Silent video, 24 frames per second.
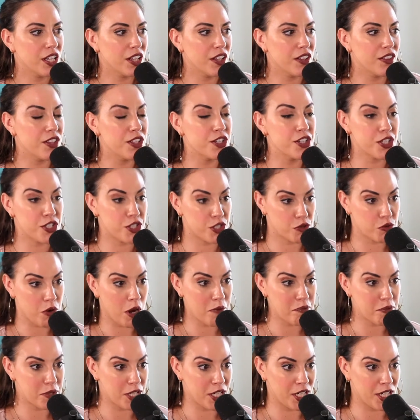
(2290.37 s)
the
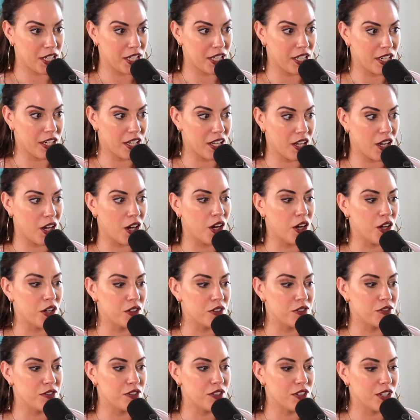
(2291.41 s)
disruption
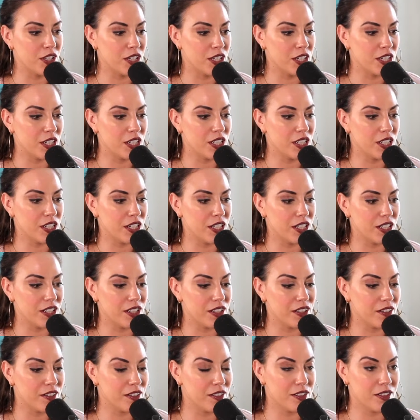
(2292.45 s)
of
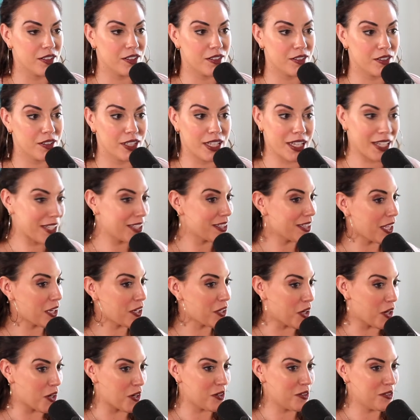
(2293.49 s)
getting let
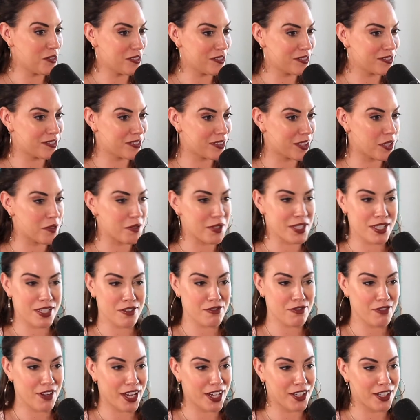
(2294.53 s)
go. Can we say
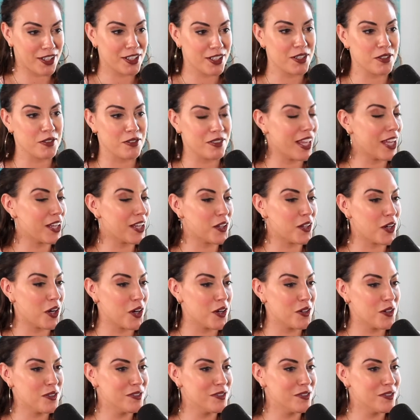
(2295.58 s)
fired or let go?